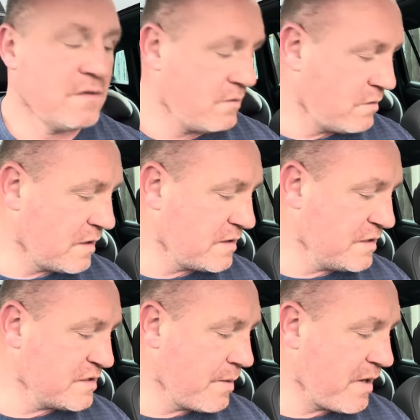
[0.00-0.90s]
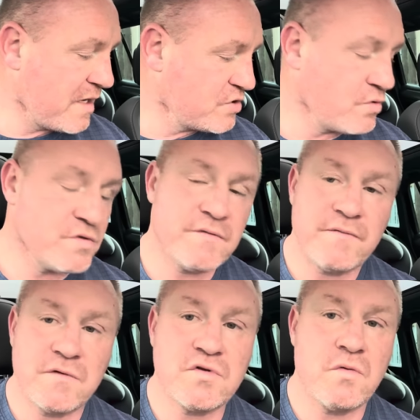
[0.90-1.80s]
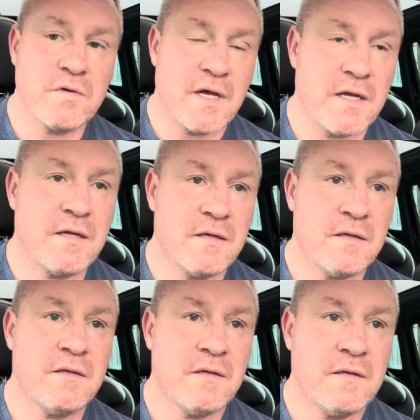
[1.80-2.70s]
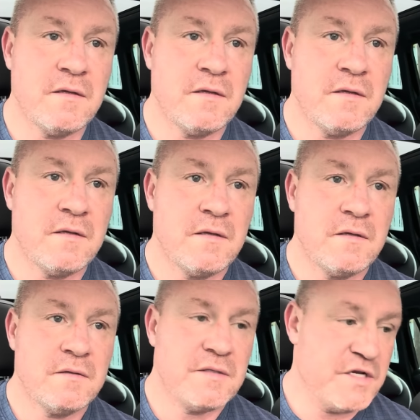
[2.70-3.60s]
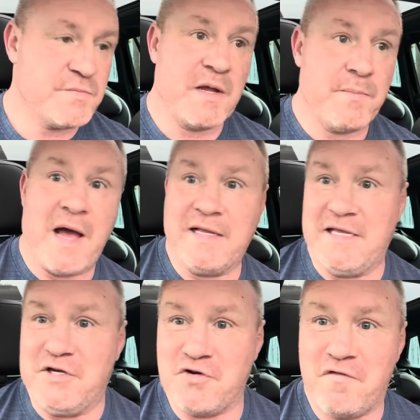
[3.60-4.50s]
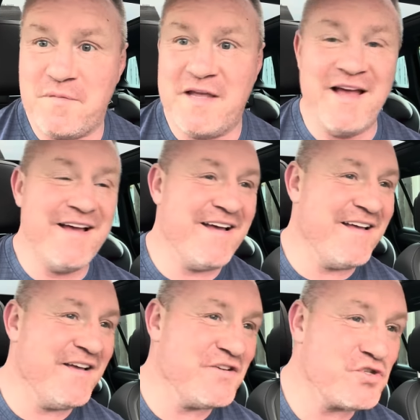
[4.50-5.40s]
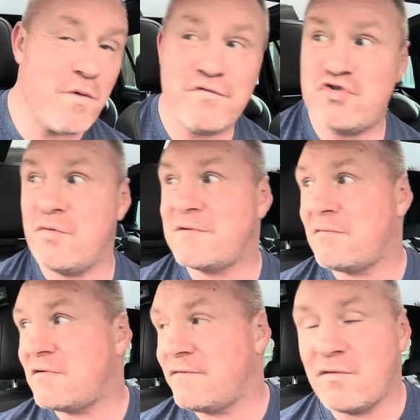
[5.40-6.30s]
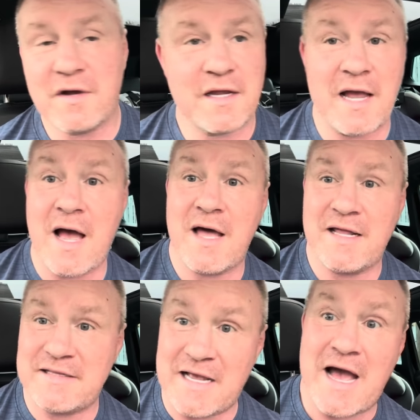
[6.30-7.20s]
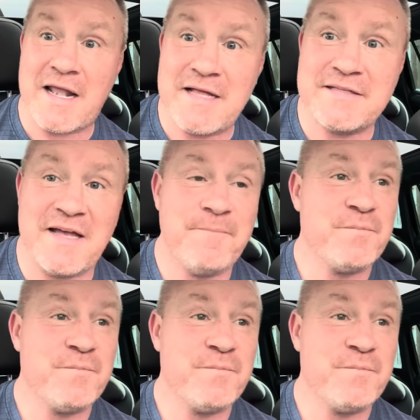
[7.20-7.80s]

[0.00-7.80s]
Looked at these samurai swords and thought, okay, these might buy these off me. So I've jumped out the fucking car like the Islander.